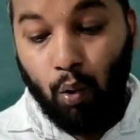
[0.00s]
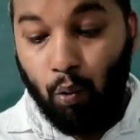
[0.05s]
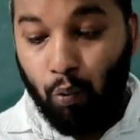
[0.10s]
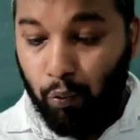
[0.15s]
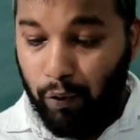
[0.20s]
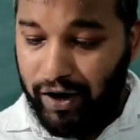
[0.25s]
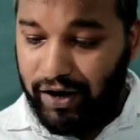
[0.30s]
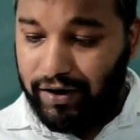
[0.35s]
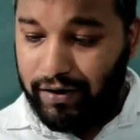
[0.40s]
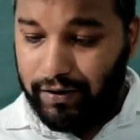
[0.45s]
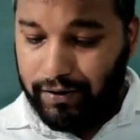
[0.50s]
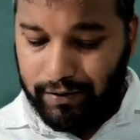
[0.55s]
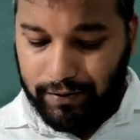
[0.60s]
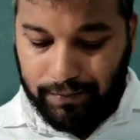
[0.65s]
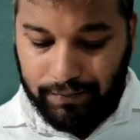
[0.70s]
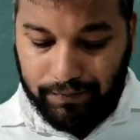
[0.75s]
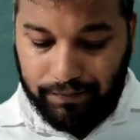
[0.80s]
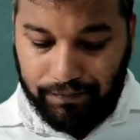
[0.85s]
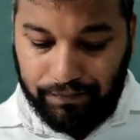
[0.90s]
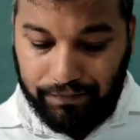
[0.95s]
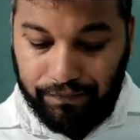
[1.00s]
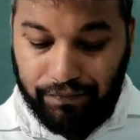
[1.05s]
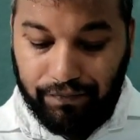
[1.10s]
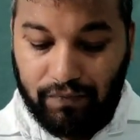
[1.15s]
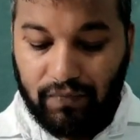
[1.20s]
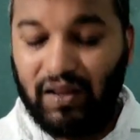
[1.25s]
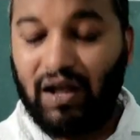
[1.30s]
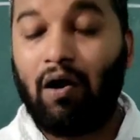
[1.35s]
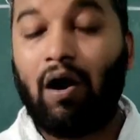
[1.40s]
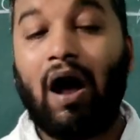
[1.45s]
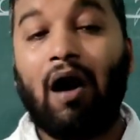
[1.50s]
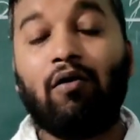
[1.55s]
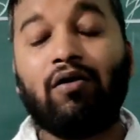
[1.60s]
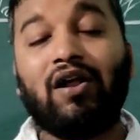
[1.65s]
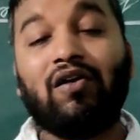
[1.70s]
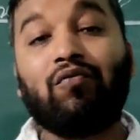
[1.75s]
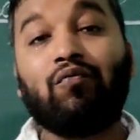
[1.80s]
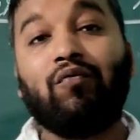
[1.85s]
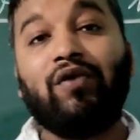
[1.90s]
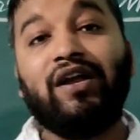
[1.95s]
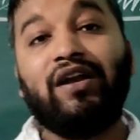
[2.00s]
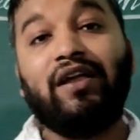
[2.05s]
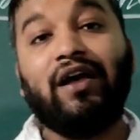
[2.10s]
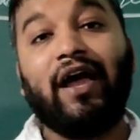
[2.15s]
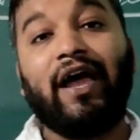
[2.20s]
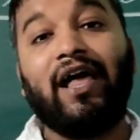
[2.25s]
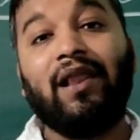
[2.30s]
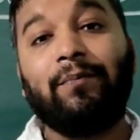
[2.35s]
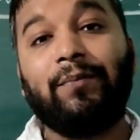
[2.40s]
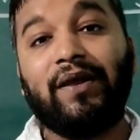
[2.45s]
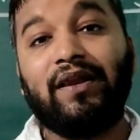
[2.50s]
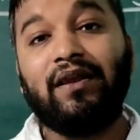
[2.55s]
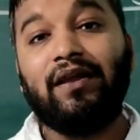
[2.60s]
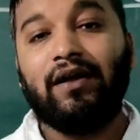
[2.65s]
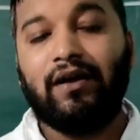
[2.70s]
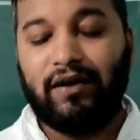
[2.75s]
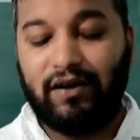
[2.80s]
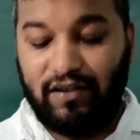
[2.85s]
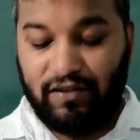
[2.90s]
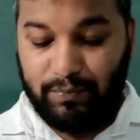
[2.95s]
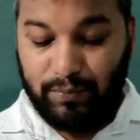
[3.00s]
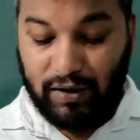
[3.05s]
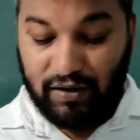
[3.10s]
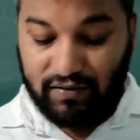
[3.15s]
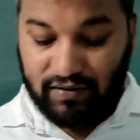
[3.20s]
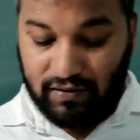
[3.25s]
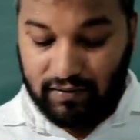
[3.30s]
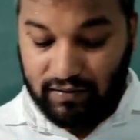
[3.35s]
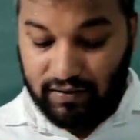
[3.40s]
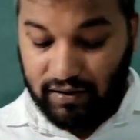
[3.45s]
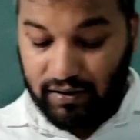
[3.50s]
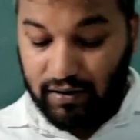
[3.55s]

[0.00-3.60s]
Wind. Now, how does wind help in dispersal?